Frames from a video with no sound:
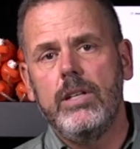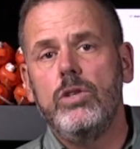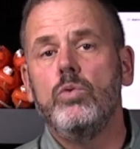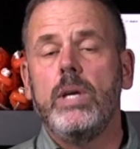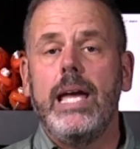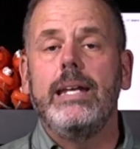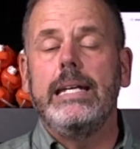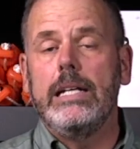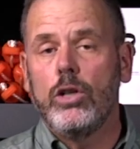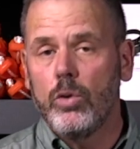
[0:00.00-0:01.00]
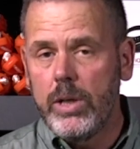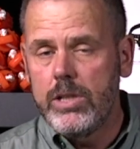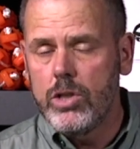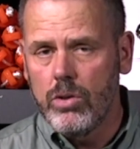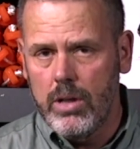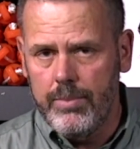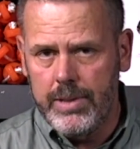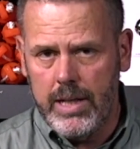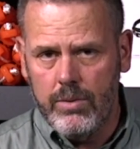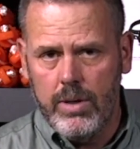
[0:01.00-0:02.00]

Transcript: then you can increase your update